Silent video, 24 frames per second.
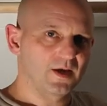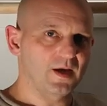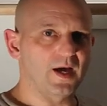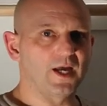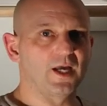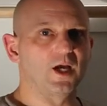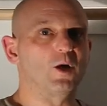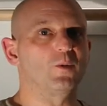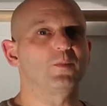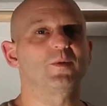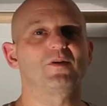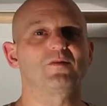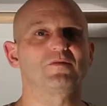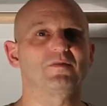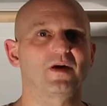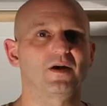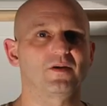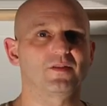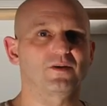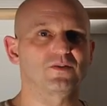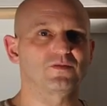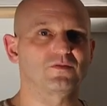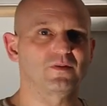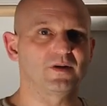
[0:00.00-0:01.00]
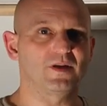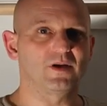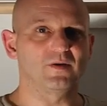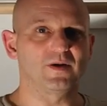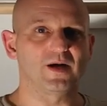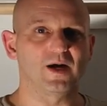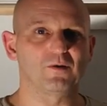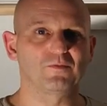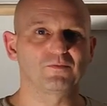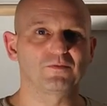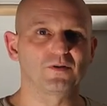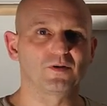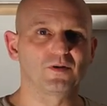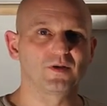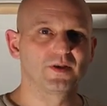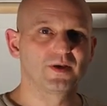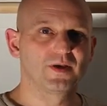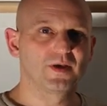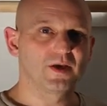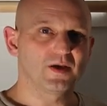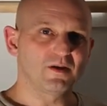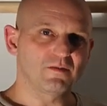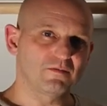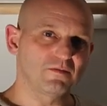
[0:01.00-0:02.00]
I hope you found this video helpful.
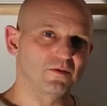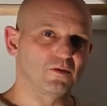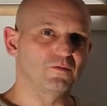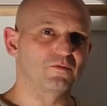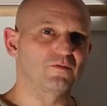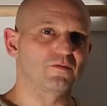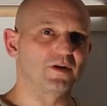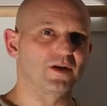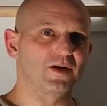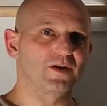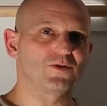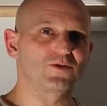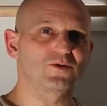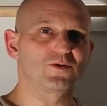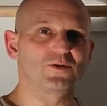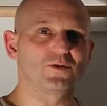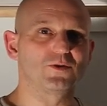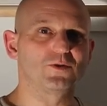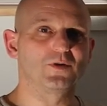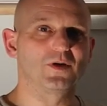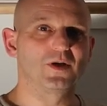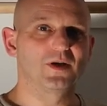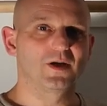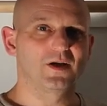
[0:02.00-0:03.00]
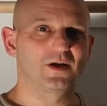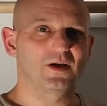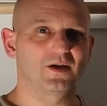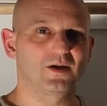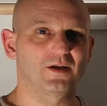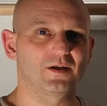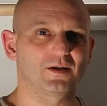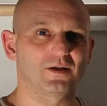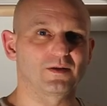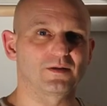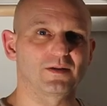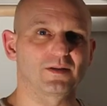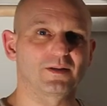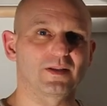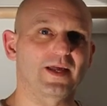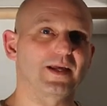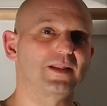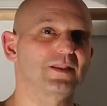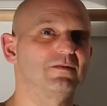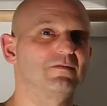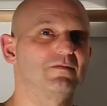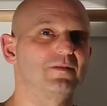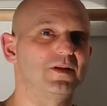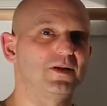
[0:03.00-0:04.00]
Feel free to uh,
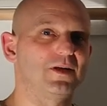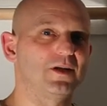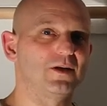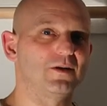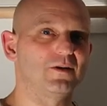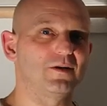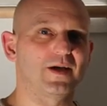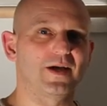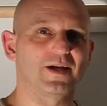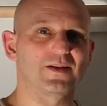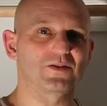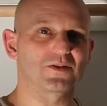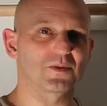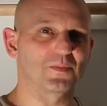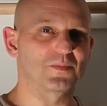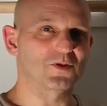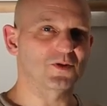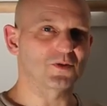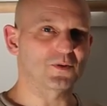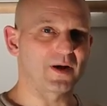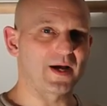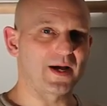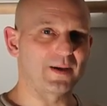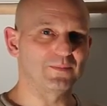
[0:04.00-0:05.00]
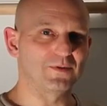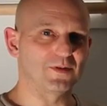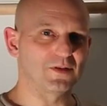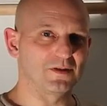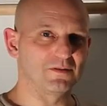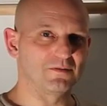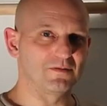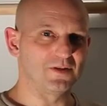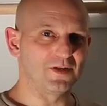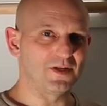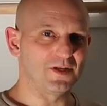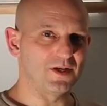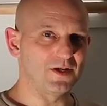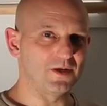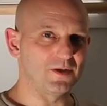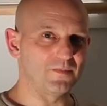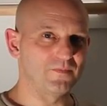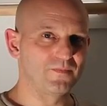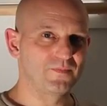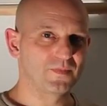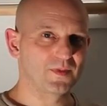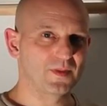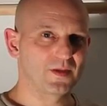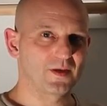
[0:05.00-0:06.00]
like the video and subscribe to the
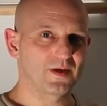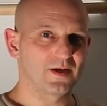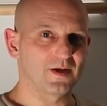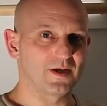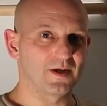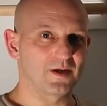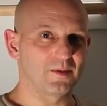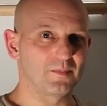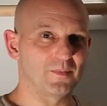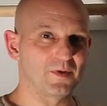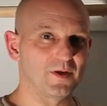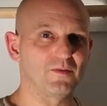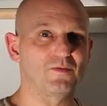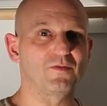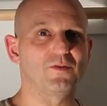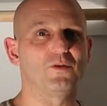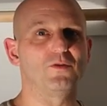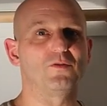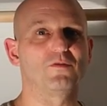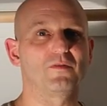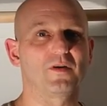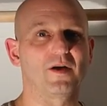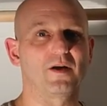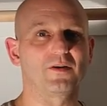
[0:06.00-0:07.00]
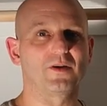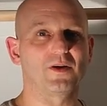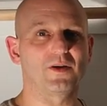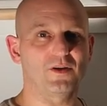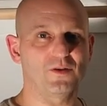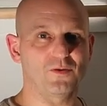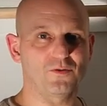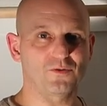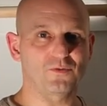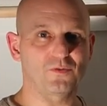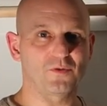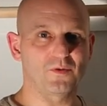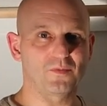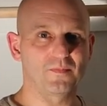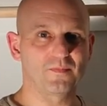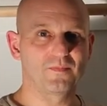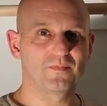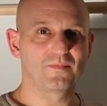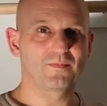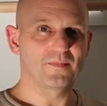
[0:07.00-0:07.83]
video um, if you found it useful.